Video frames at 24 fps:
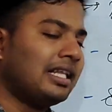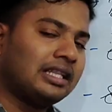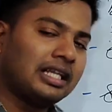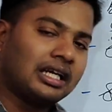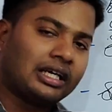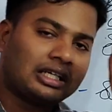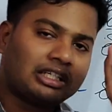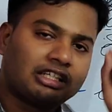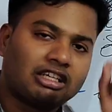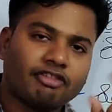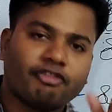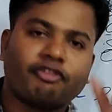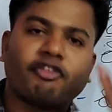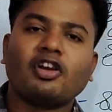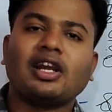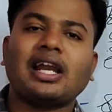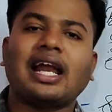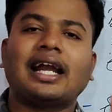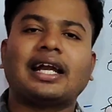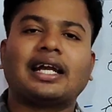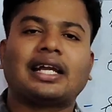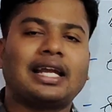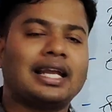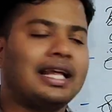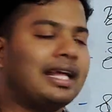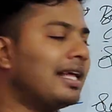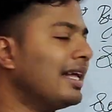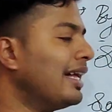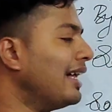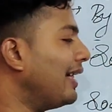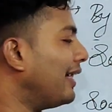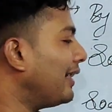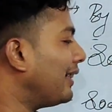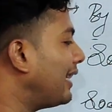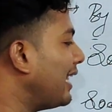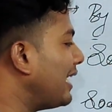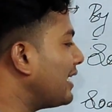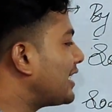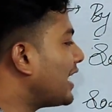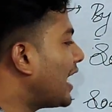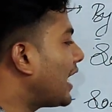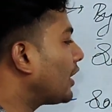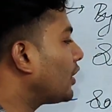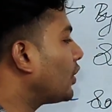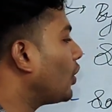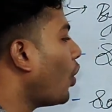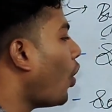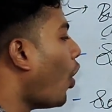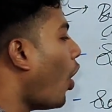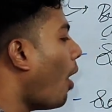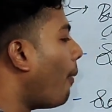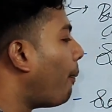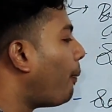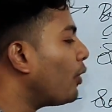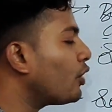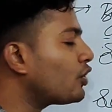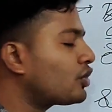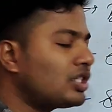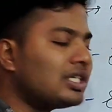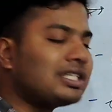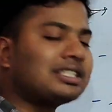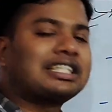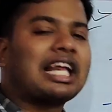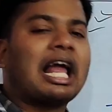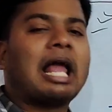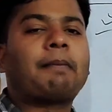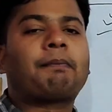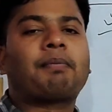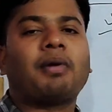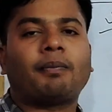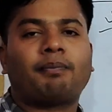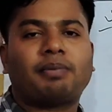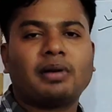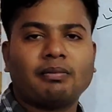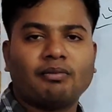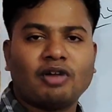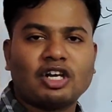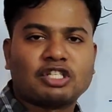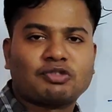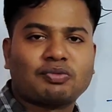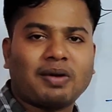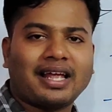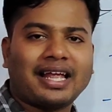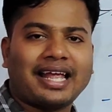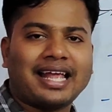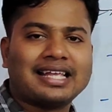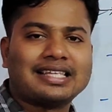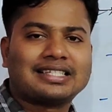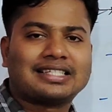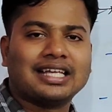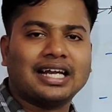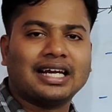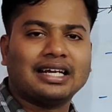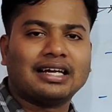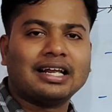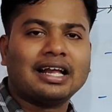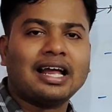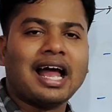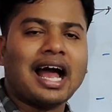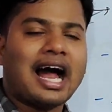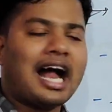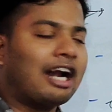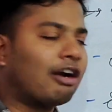then definitely these are the opposite type of emulsifying agent.